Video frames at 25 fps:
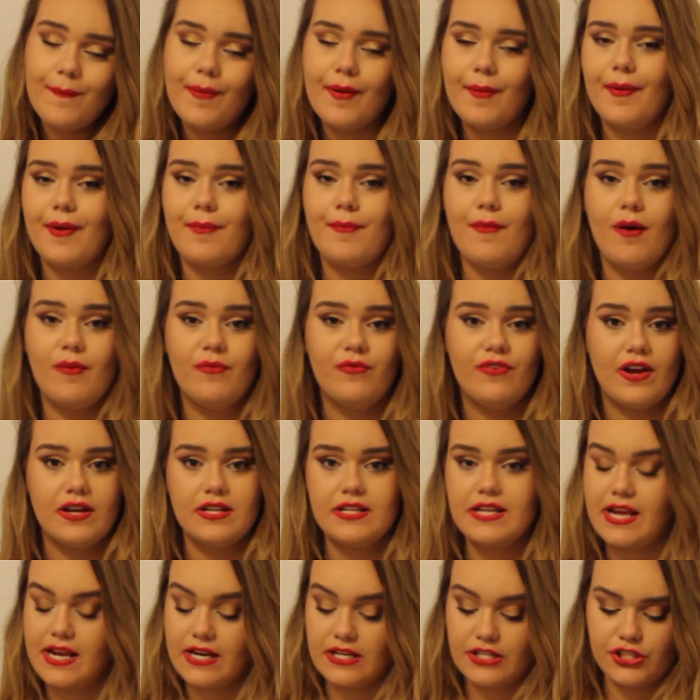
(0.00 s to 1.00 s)
but my mom
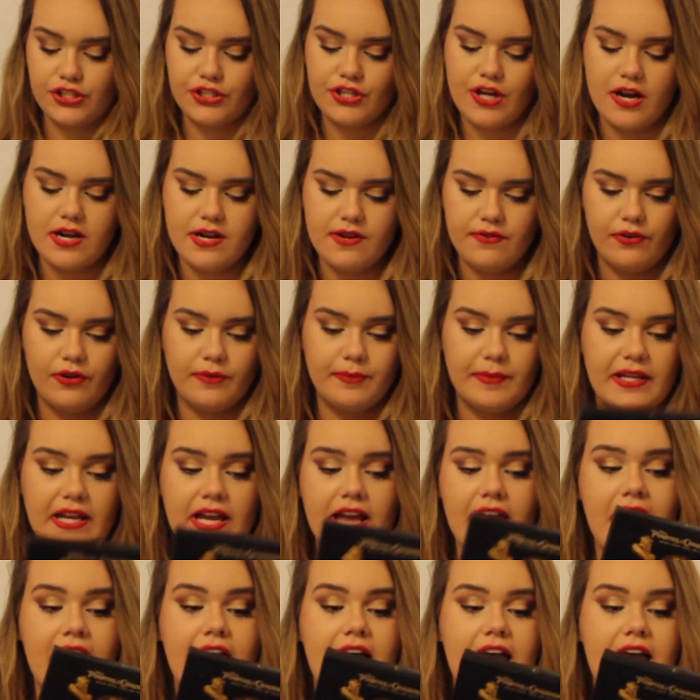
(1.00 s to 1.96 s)
found it and just got it for me.